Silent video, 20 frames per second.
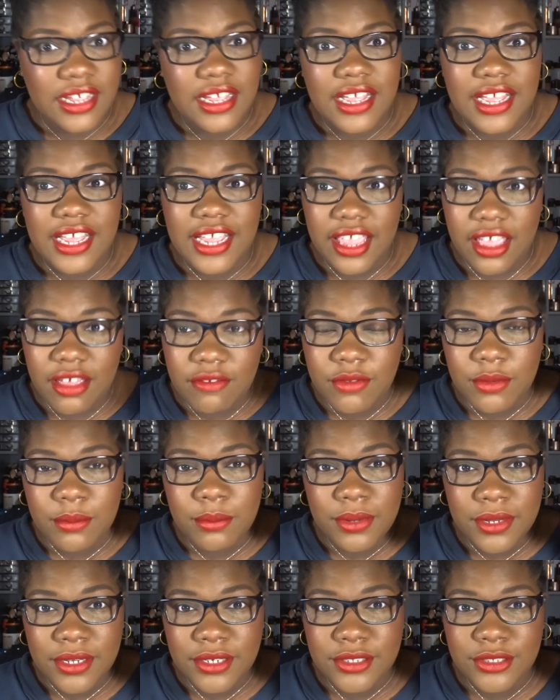I have a
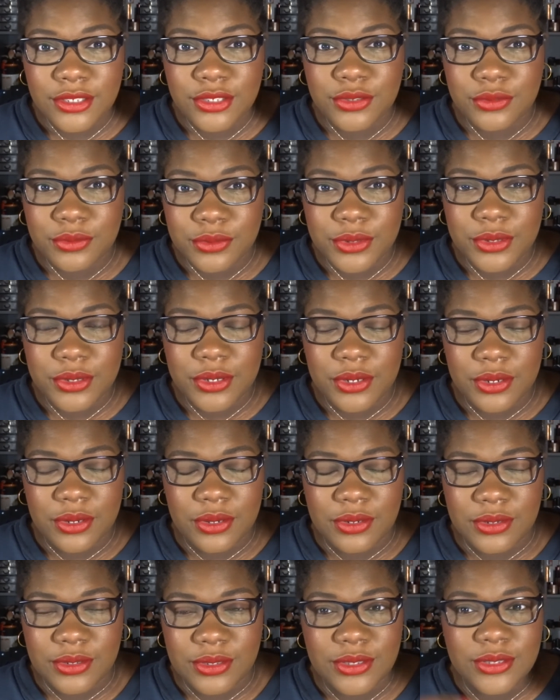blush to work
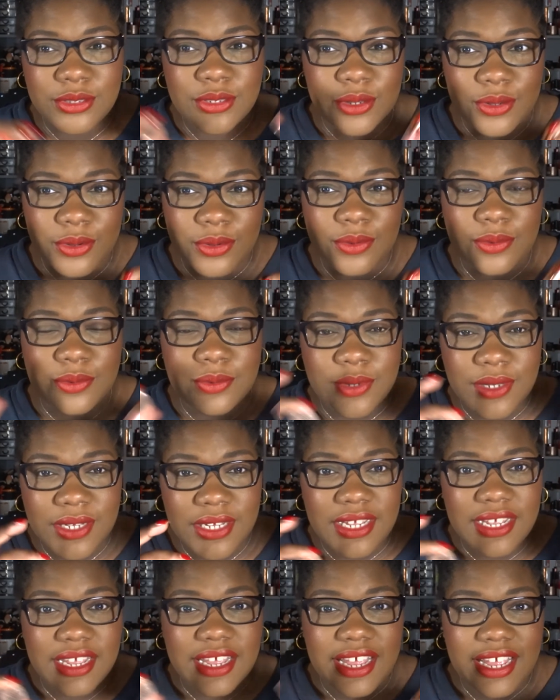on, so
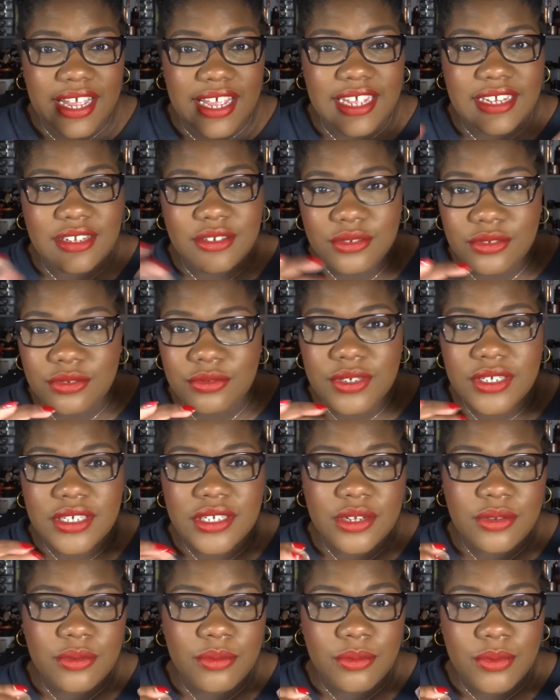I don't really
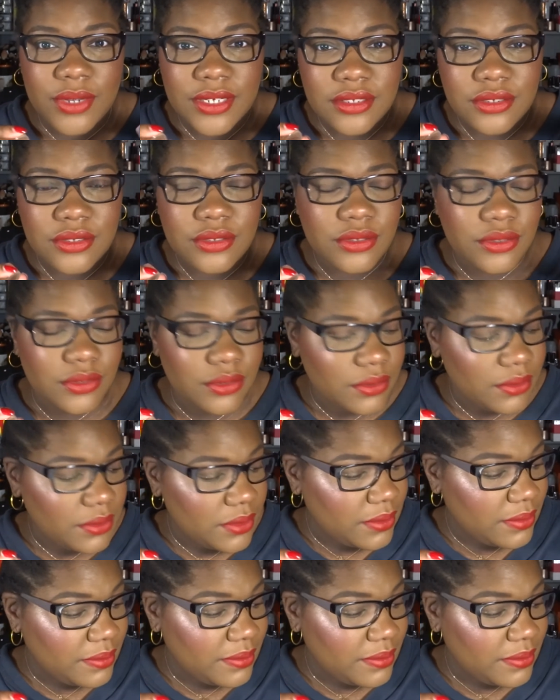know what to do.